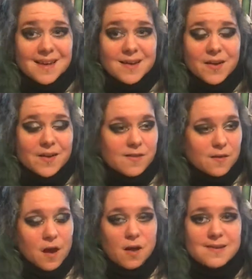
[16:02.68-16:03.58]
like it's
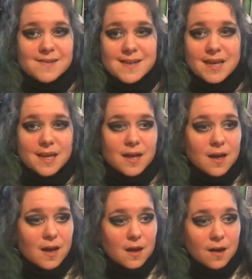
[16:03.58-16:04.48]
a hunting,
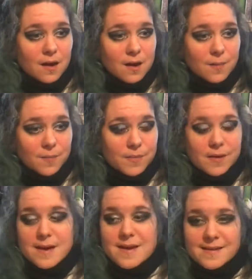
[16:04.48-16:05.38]

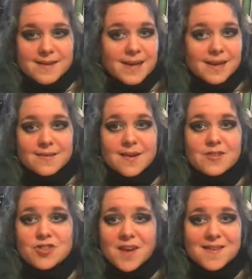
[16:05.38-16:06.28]
eating,
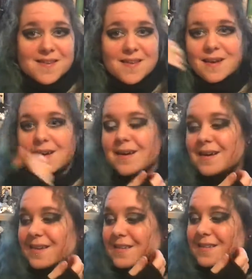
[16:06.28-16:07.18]
digesting,
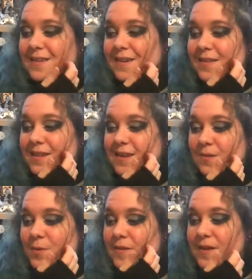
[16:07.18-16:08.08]
and the
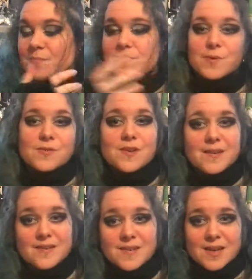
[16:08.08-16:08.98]
where they
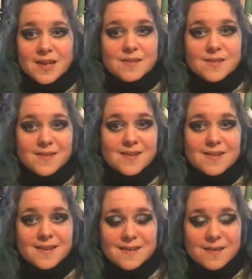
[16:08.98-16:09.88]
process the
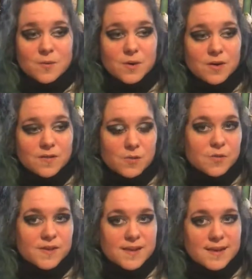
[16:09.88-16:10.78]
city, as it were, is
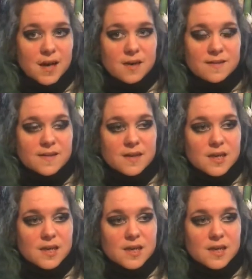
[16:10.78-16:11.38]
called the gut,